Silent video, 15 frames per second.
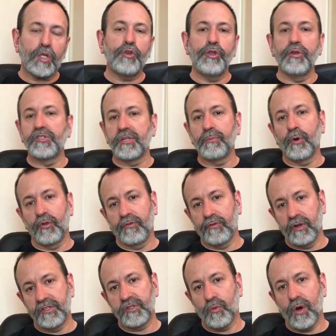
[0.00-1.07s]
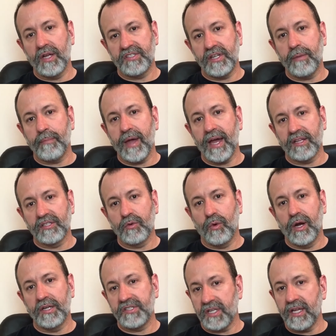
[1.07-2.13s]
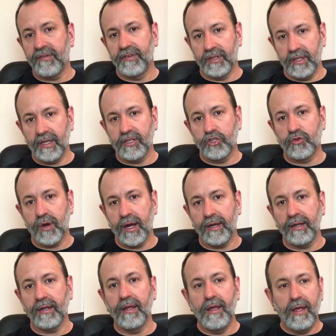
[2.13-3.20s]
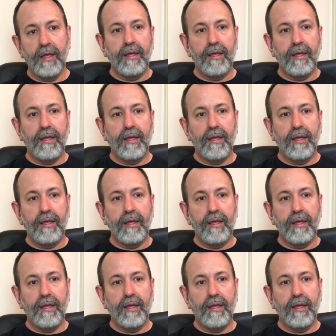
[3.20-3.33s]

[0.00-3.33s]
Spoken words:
using both front squats and back squats evenly in training